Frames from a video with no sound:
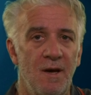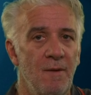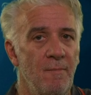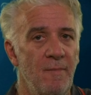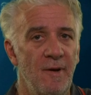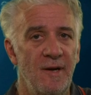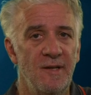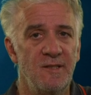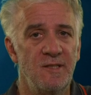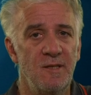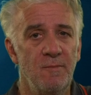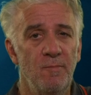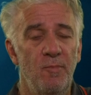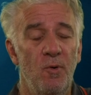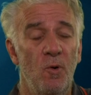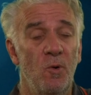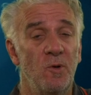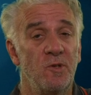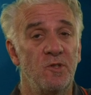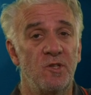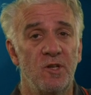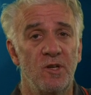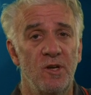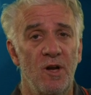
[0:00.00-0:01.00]
but it's
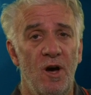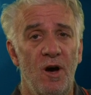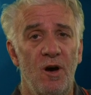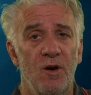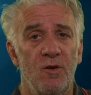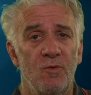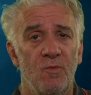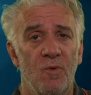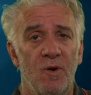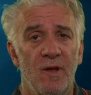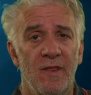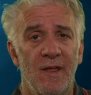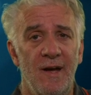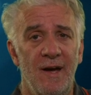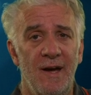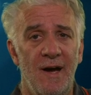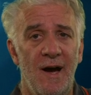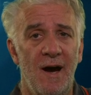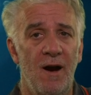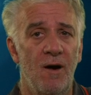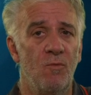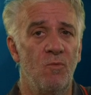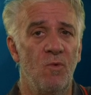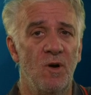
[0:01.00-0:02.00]
important to know what they
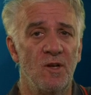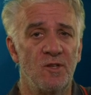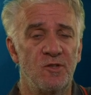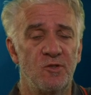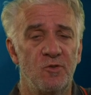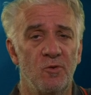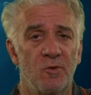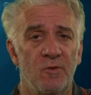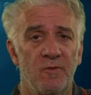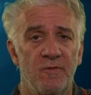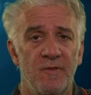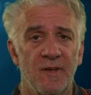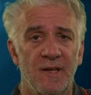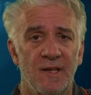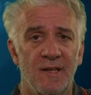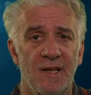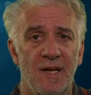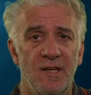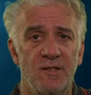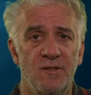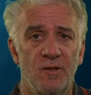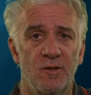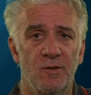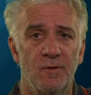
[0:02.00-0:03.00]
are and what sort of thing
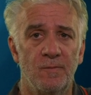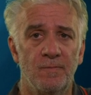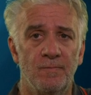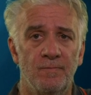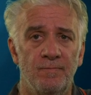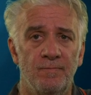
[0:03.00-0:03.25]
they do.